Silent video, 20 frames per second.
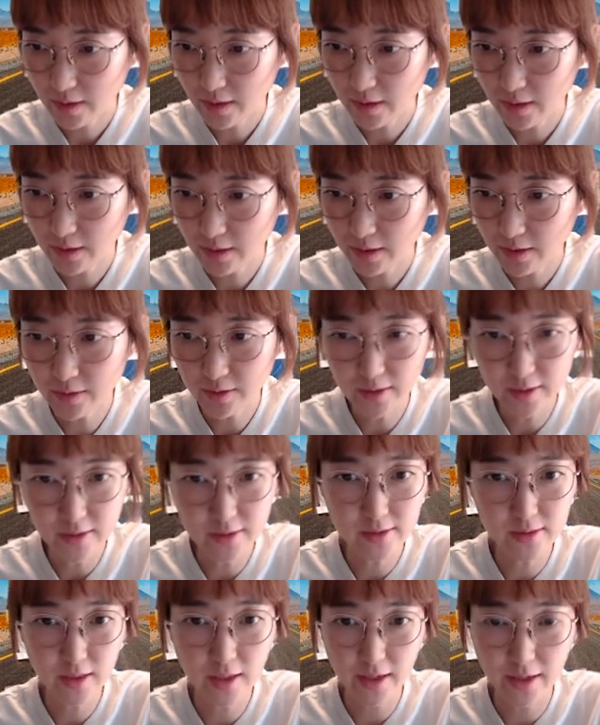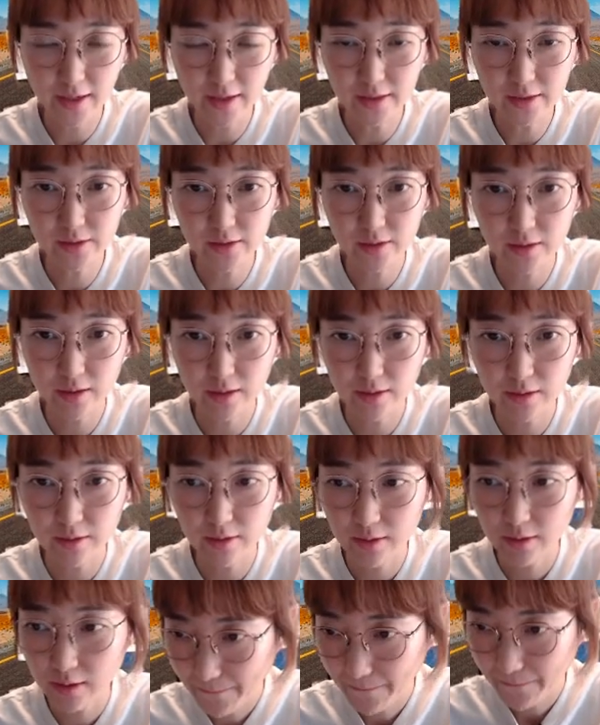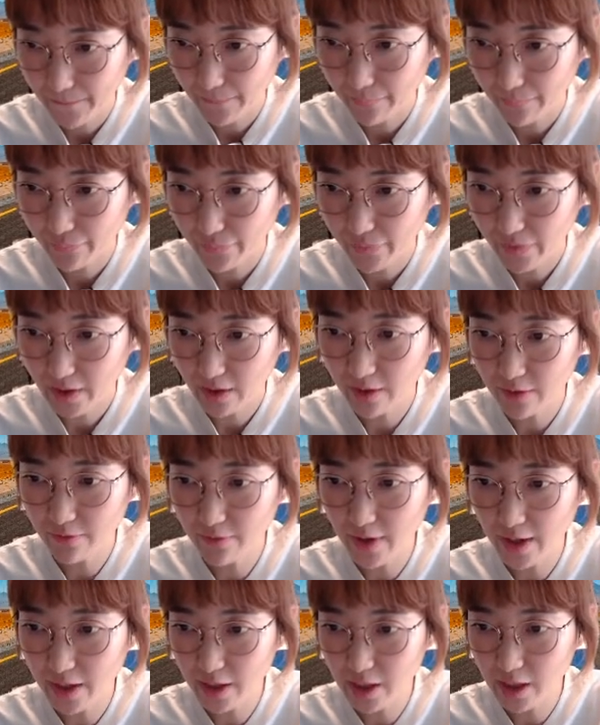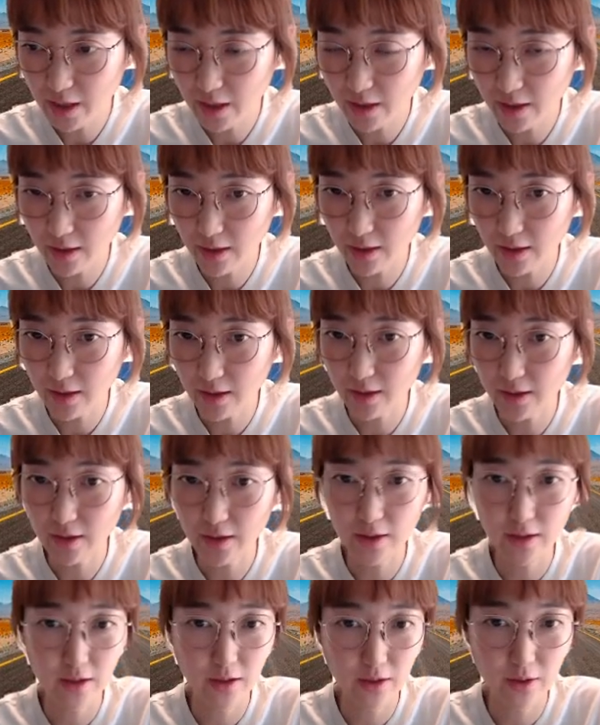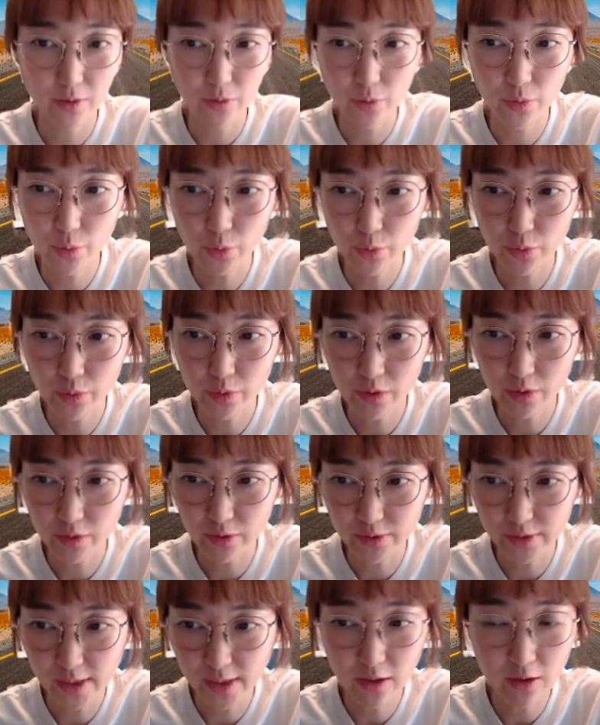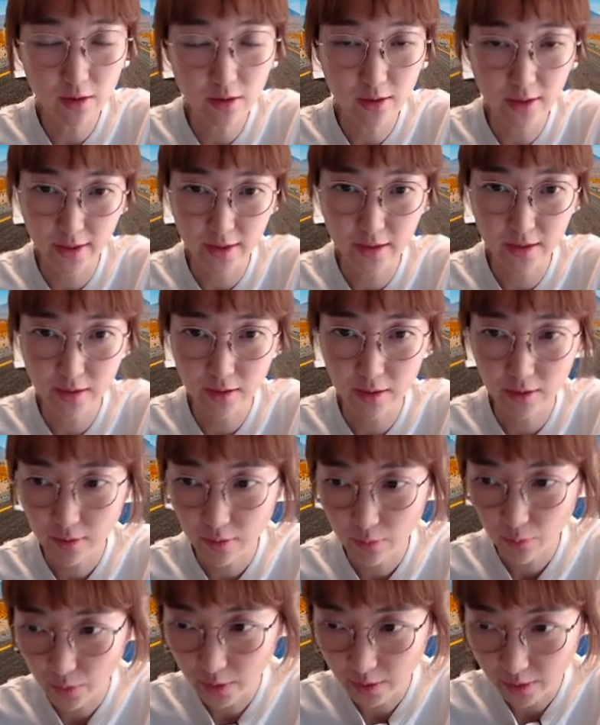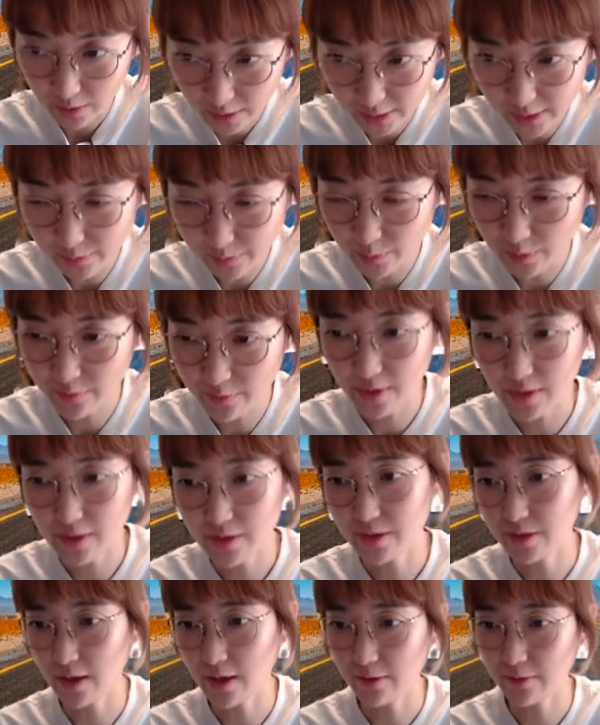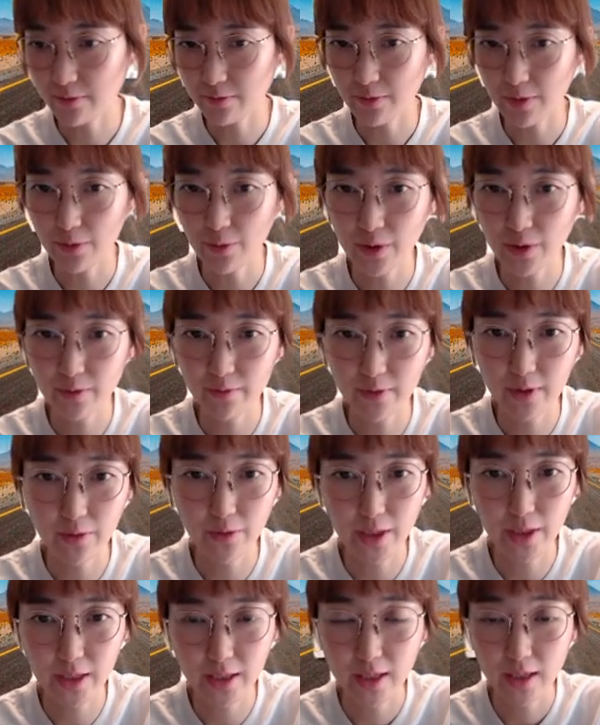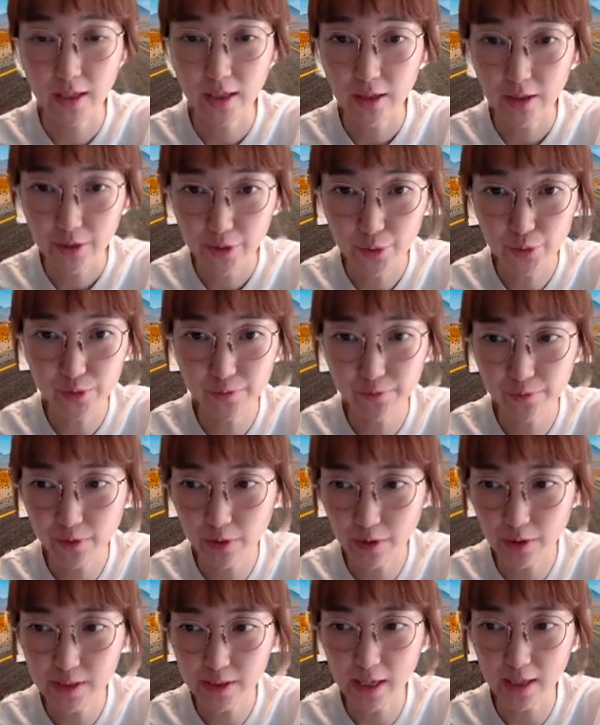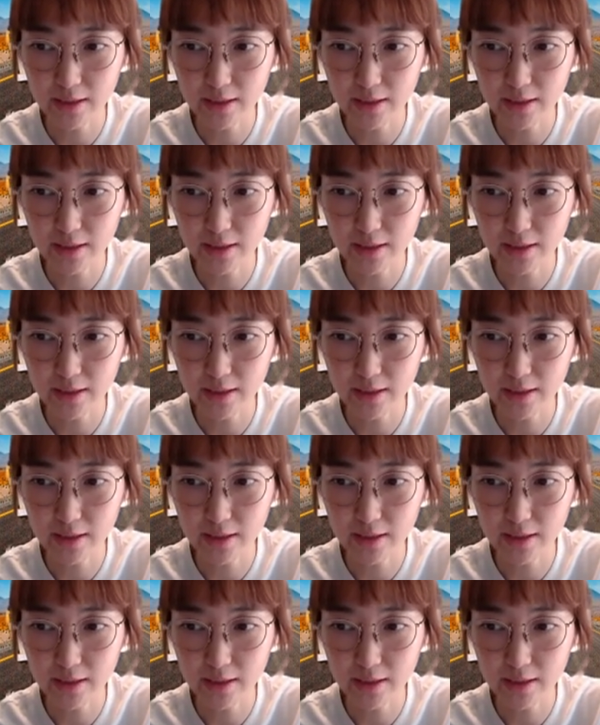in this case, invading on the second line with this move is a very, very useful